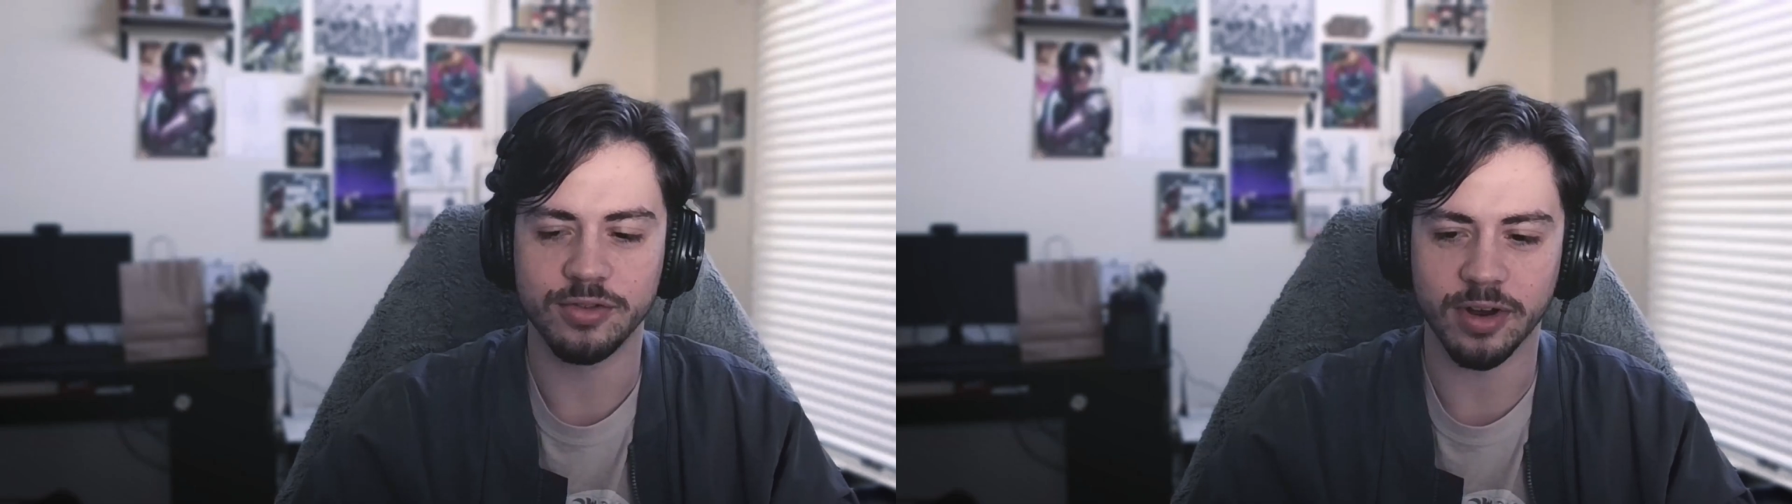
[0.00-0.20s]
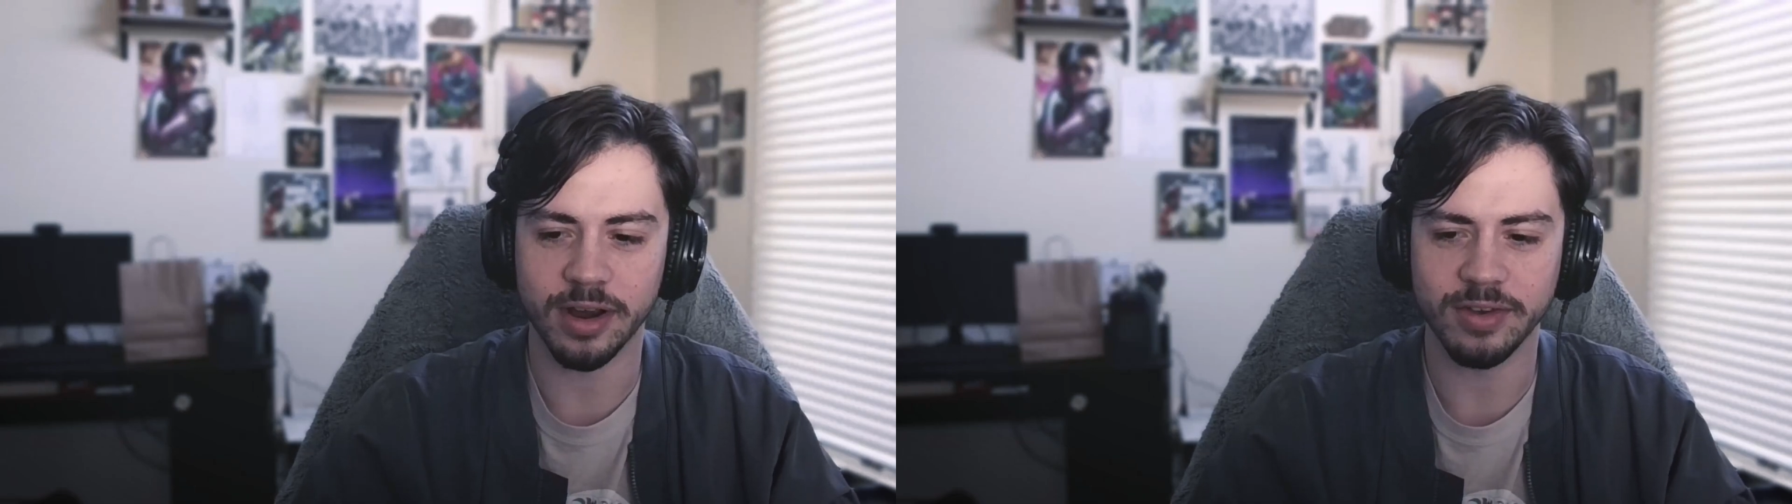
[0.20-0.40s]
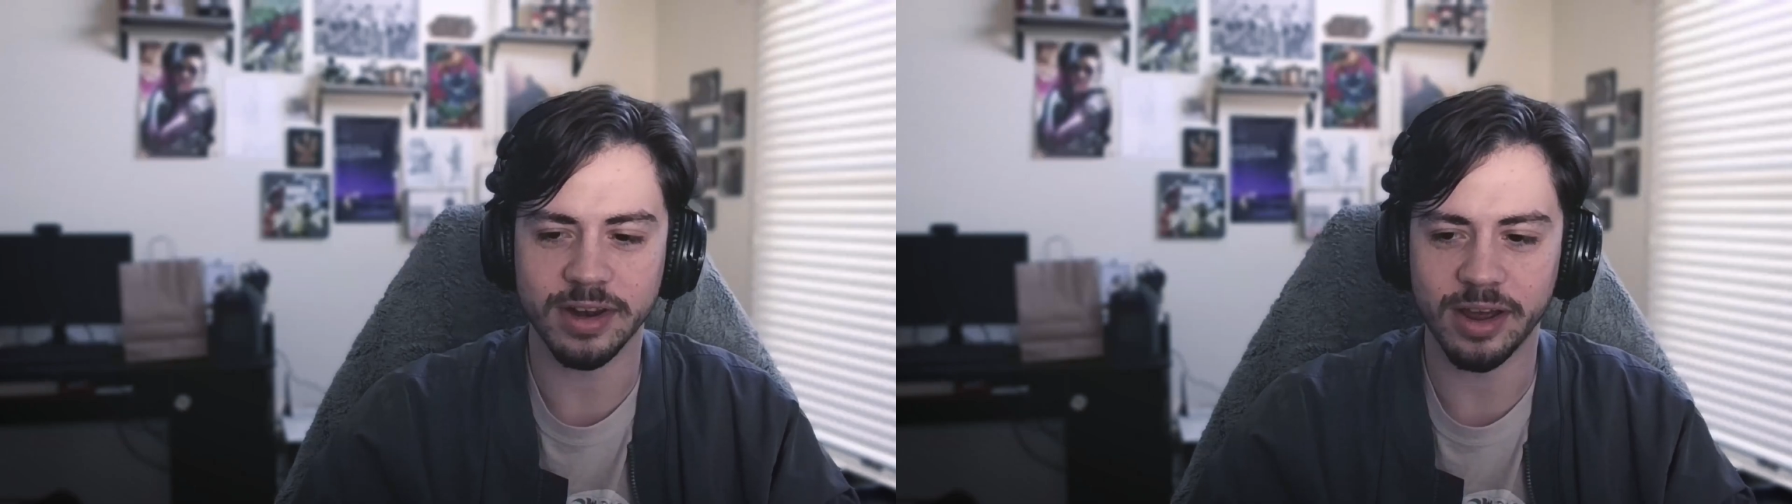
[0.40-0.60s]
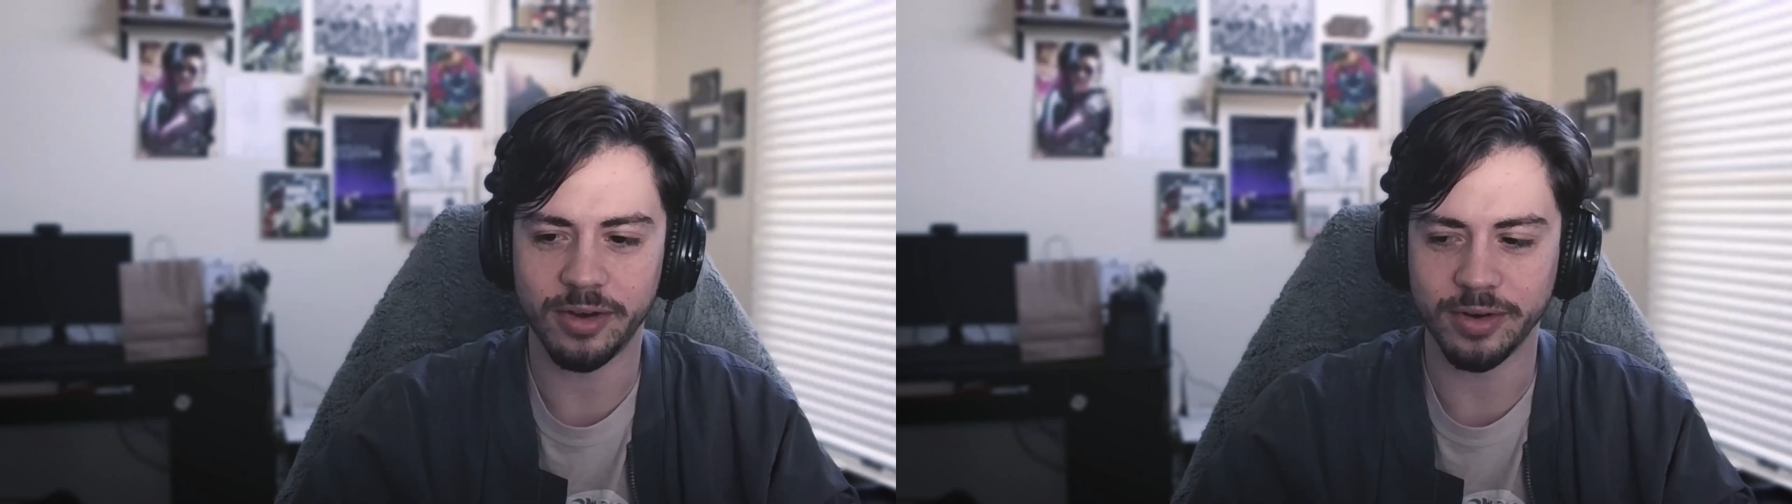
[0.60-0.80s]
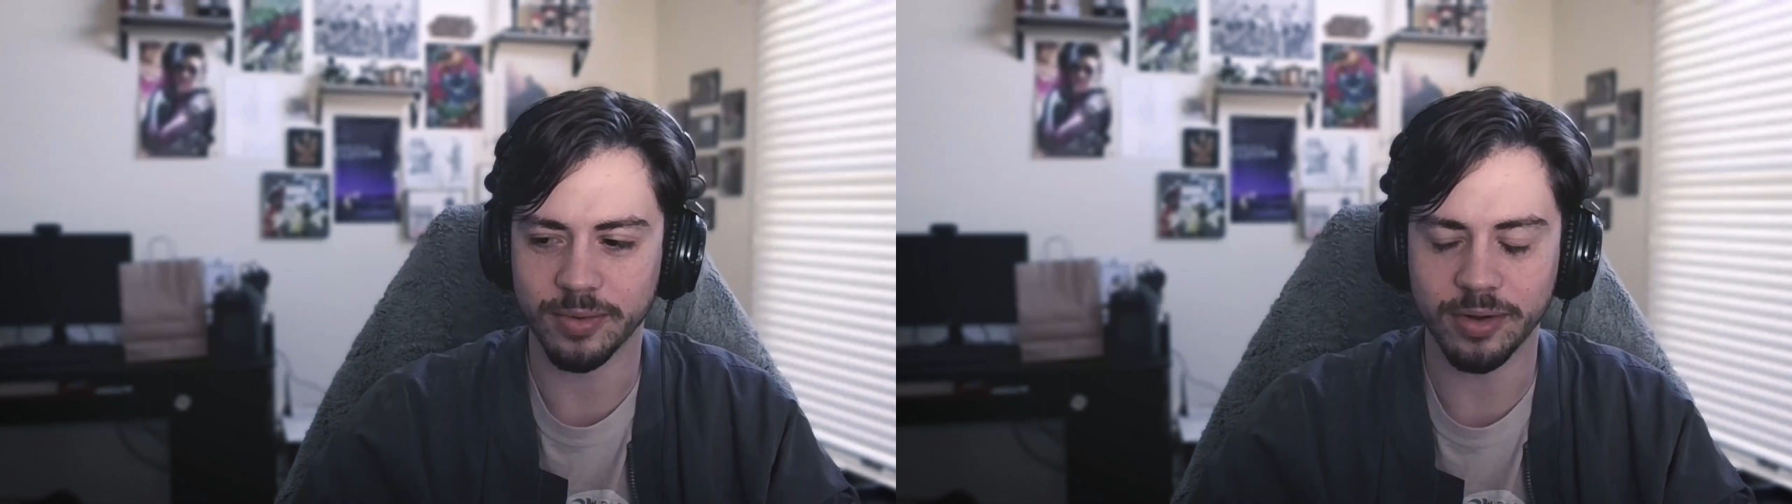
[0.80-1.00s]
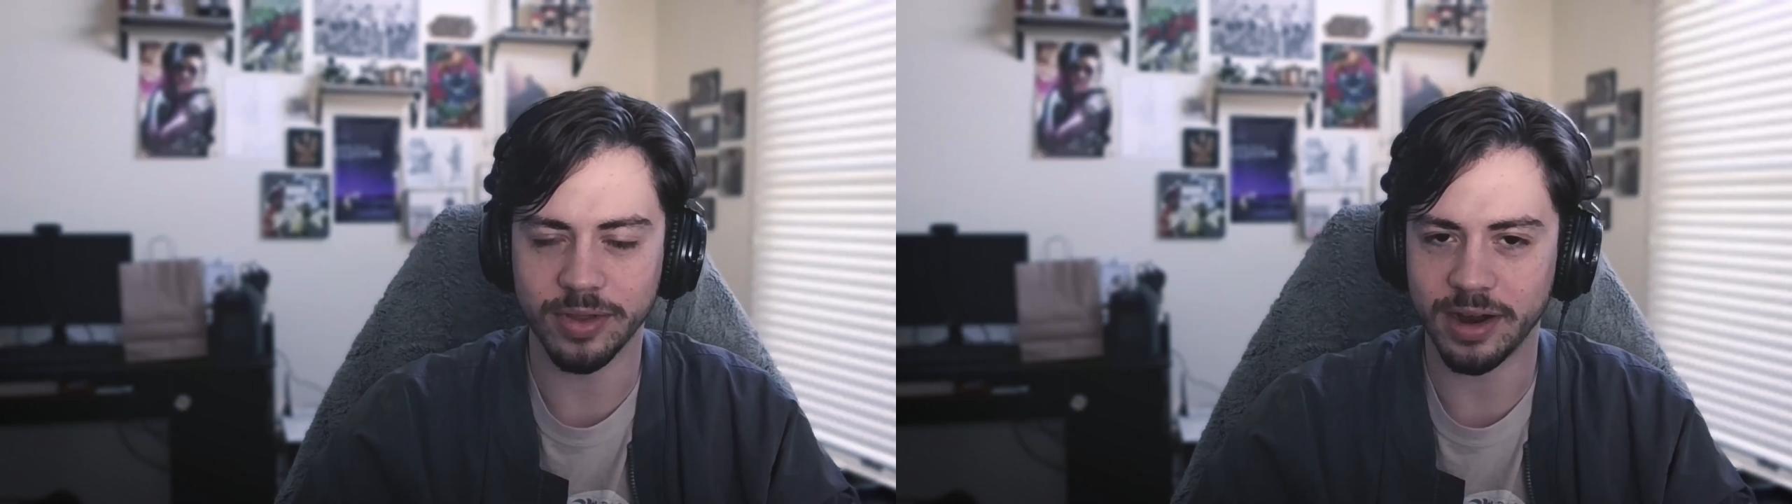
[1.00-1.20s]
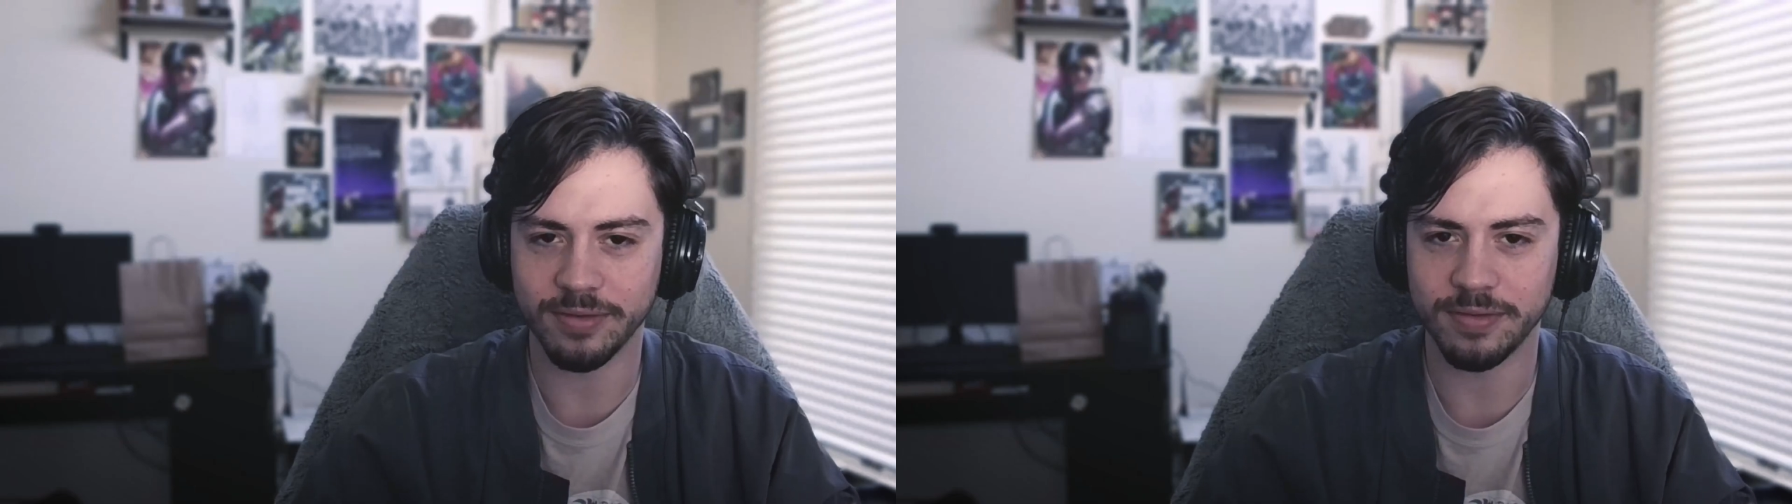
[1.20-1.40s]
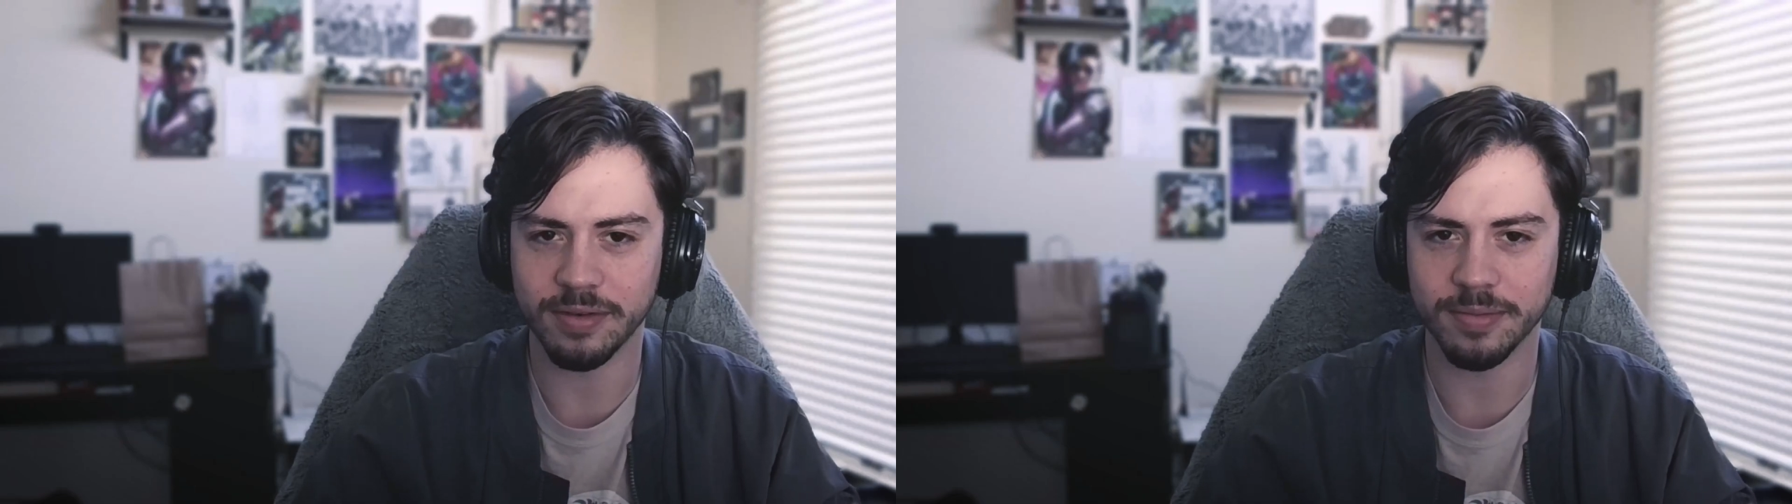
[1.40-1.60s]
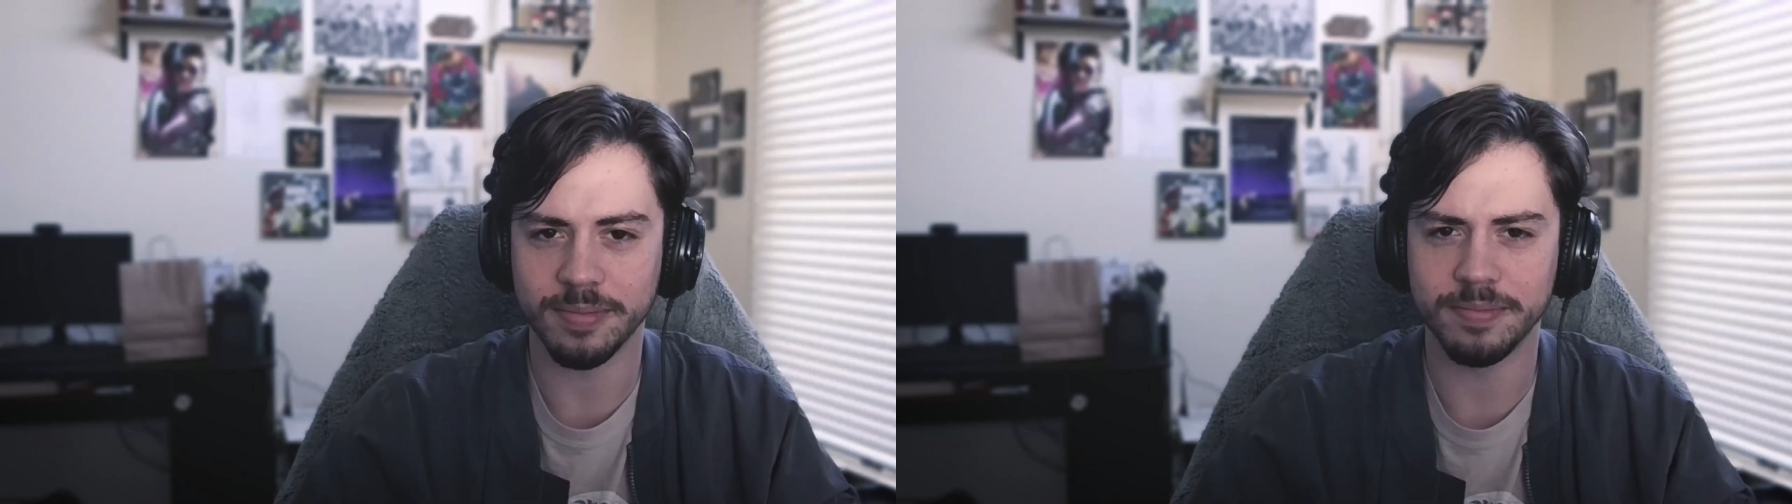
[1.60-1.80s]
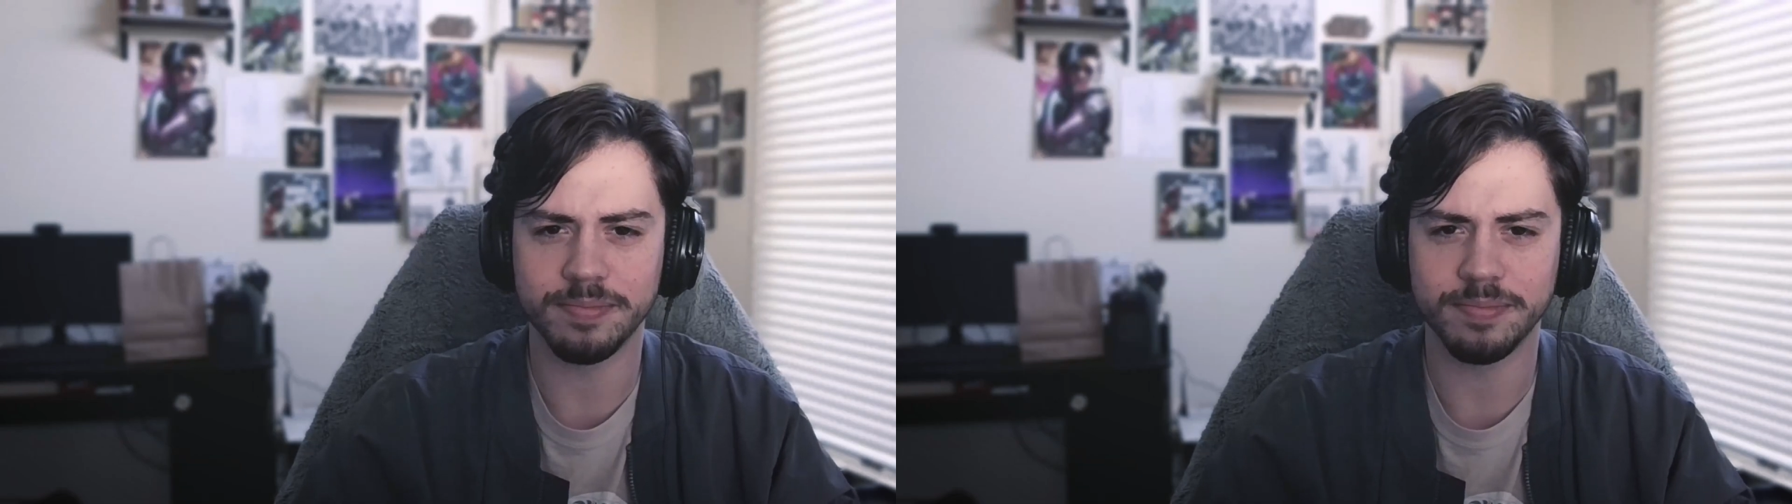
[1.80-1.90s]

driving down a road that I've never